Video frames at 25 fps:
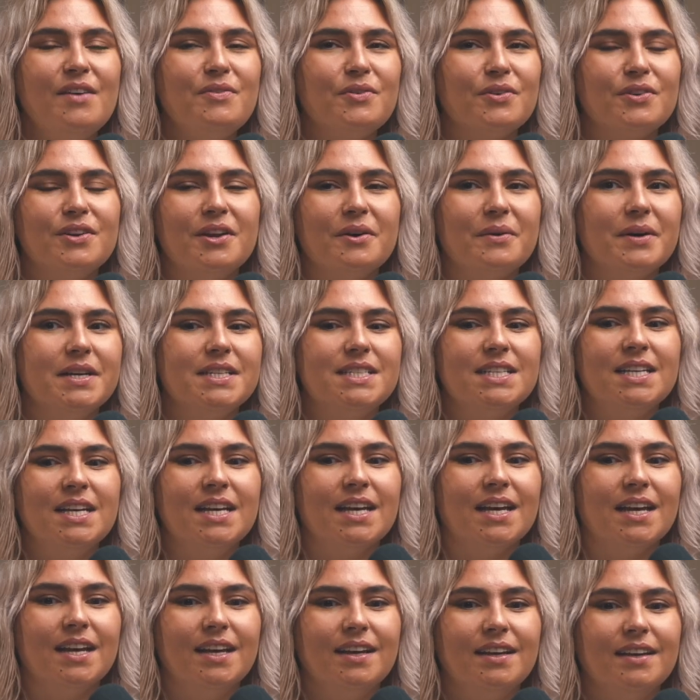got no
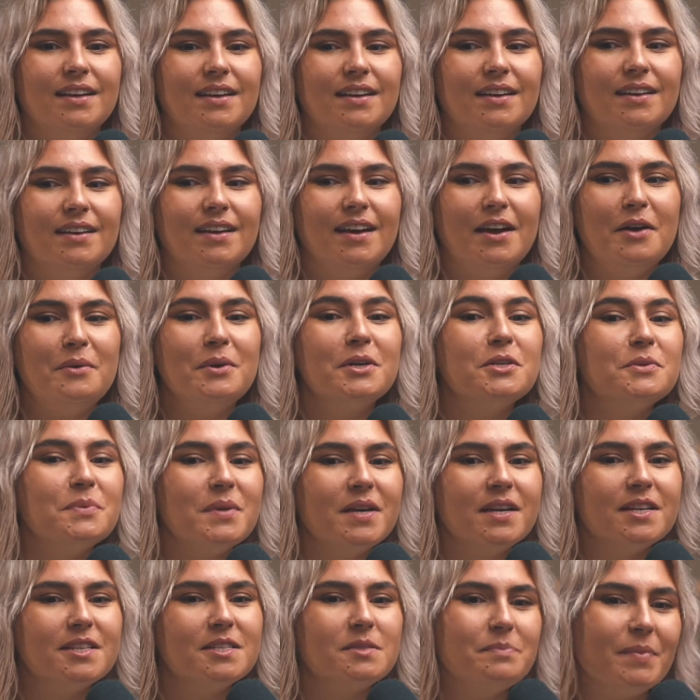idea. I wish we
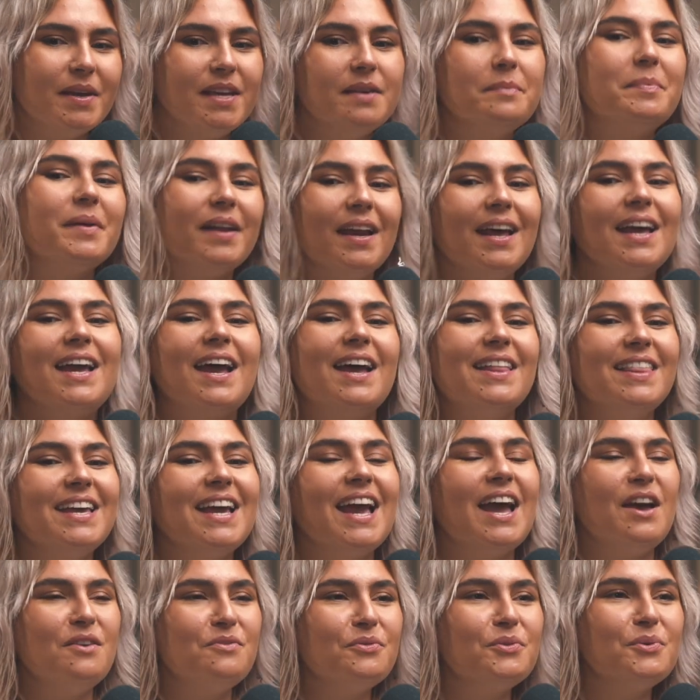could speak, but like I think
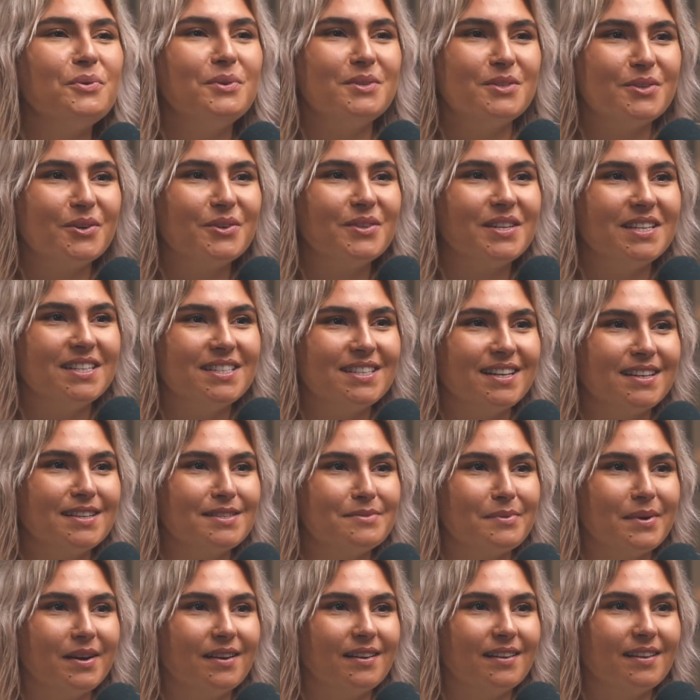everyone's got these things
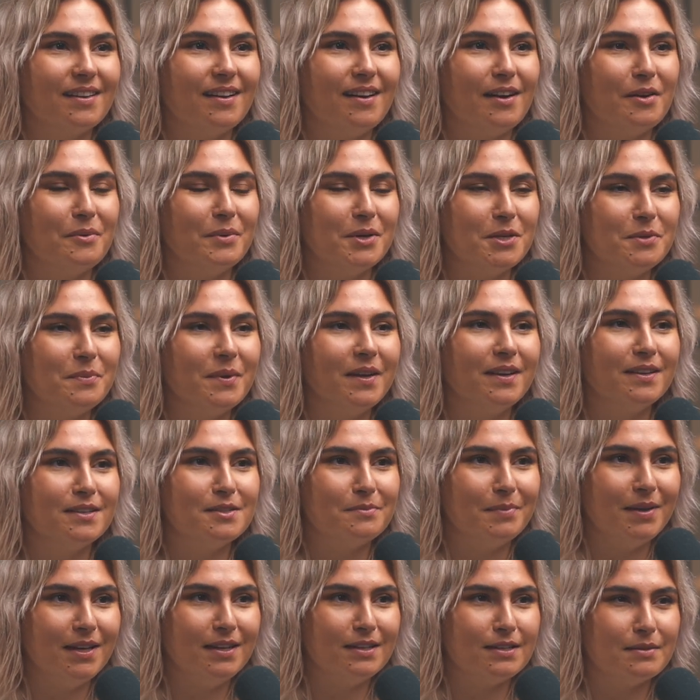where I wish we could
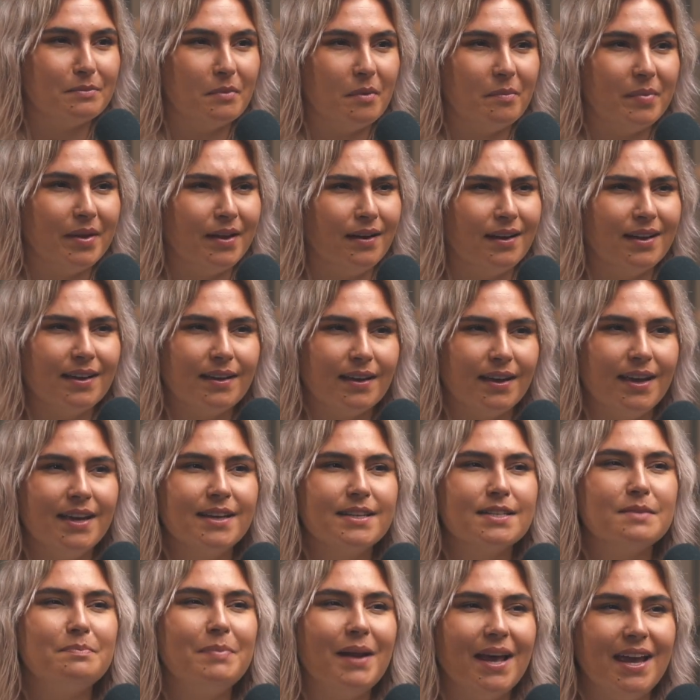speak to them and be like,
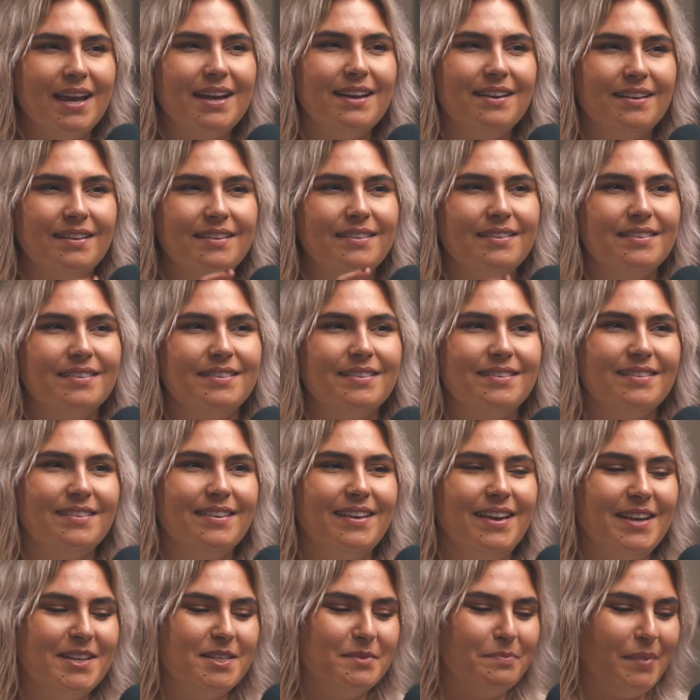explain
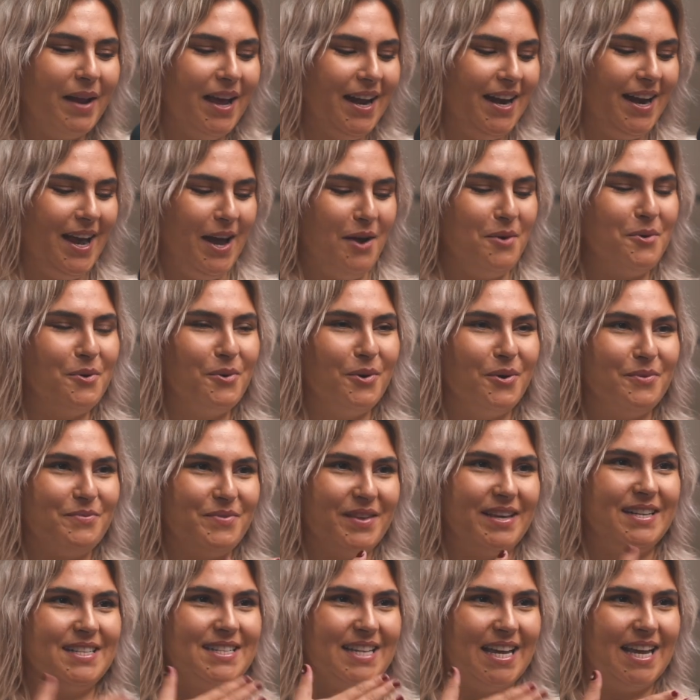how all of
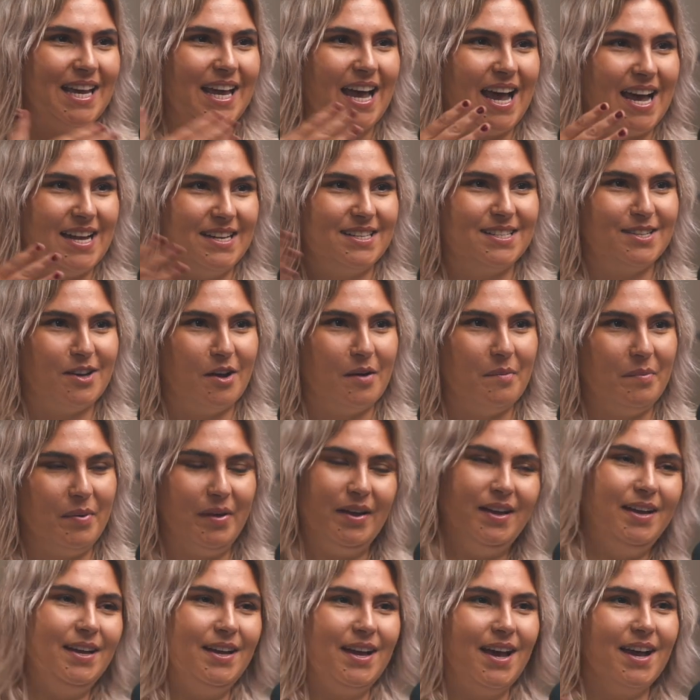this like adds up
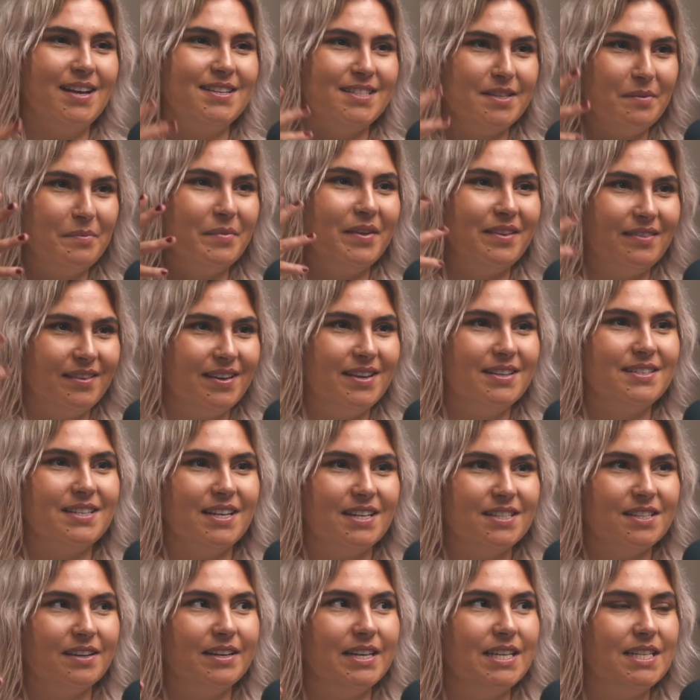as something that is
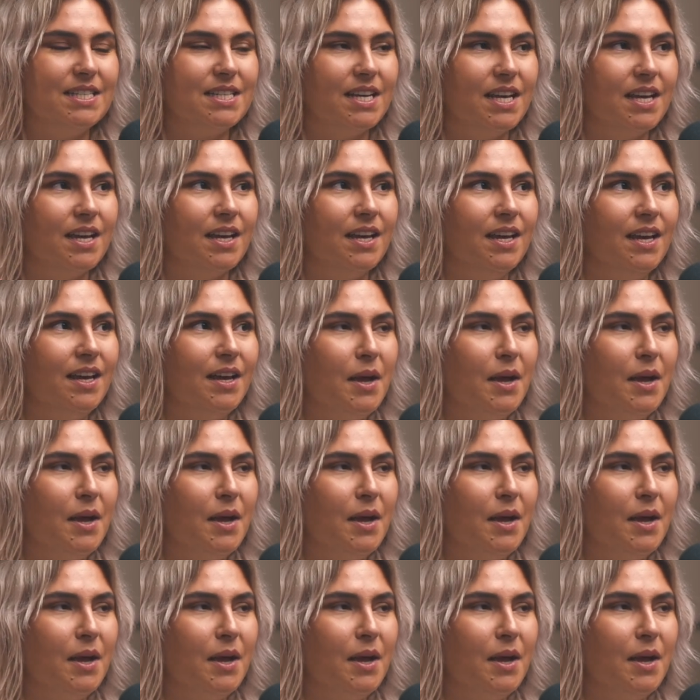exciting.